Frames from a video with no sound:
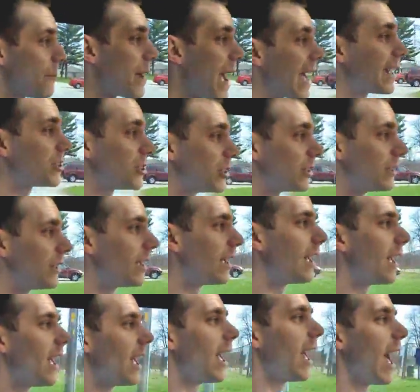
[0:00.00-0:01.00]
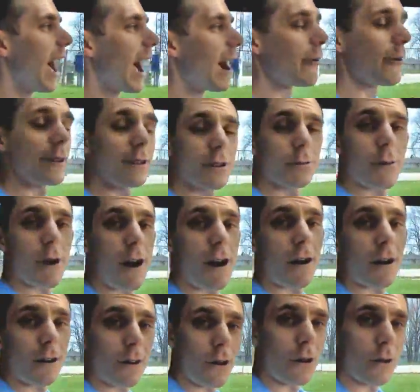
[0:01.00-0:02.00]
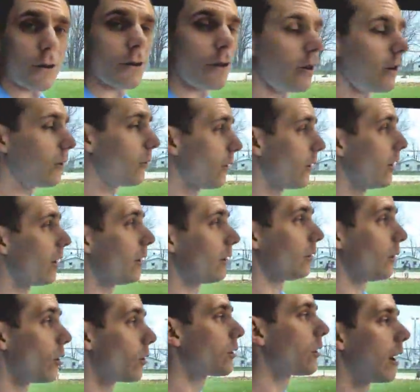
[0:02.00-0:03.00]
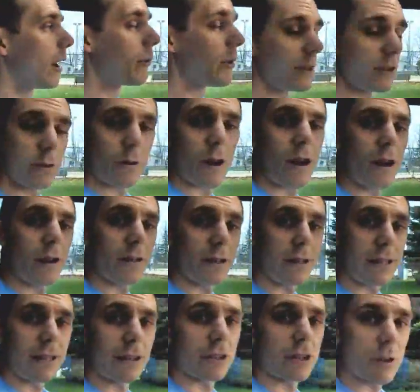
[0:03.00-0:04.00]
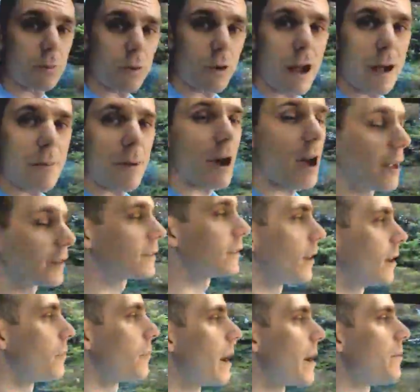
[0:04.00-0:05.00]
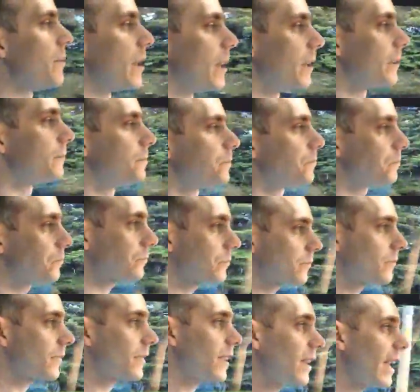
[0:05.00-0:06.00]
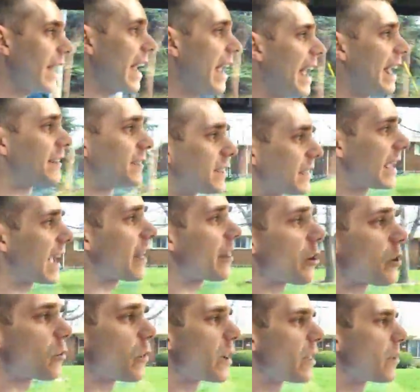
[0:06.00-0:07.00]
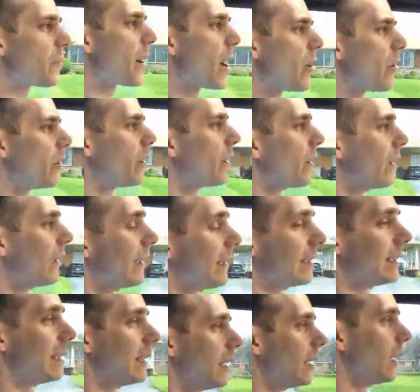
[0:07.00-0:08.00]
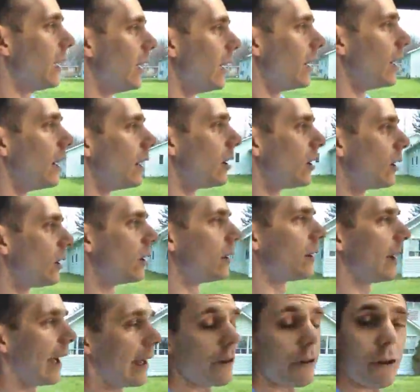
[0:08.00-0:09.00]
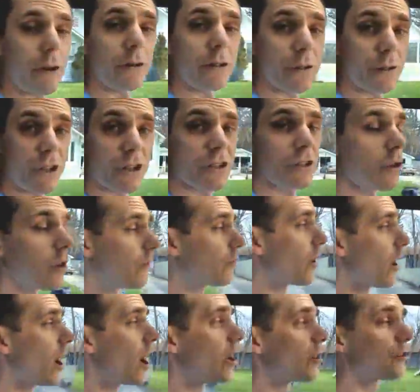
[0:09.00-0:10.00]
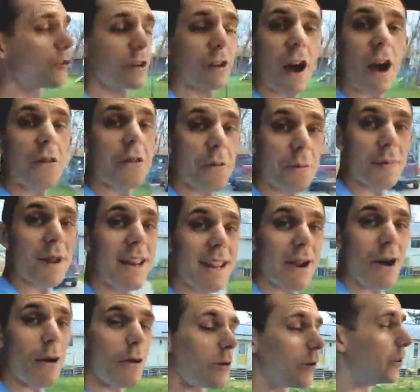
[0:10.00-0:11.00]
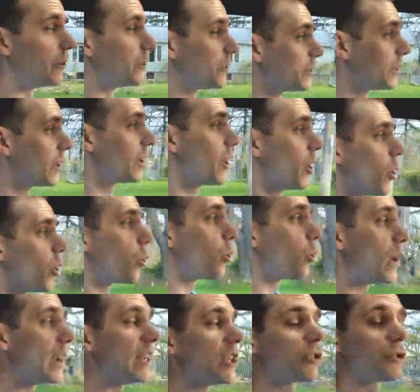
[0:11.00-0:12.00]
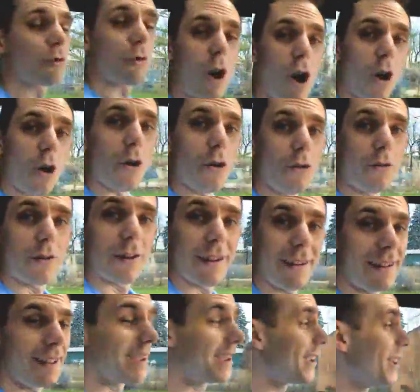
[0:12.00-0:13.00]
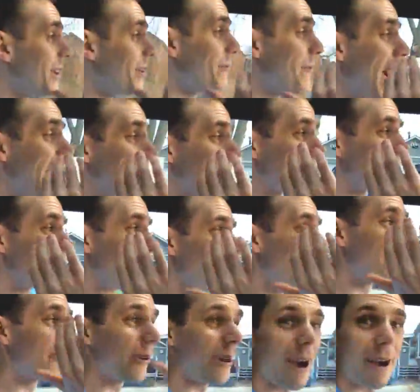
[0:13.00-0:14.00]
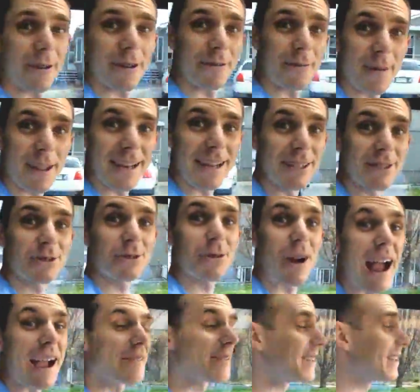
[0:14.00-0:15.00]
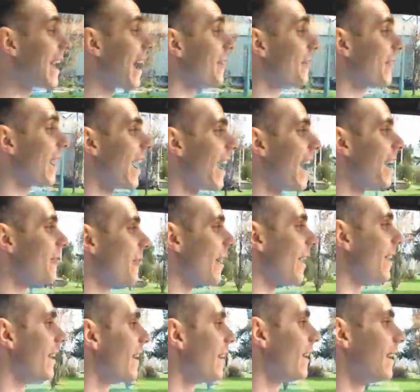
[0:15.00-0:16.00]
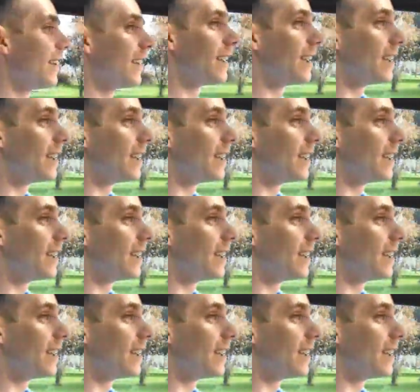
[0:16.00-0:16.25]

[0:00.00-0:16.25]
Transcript: you can imagine, I went to our I went to the dealership where I bought my Mini, and together with about, I don't know, it was just over 100 other Mini owners, we drove, can you imagine, over 100 Minis driving down the highway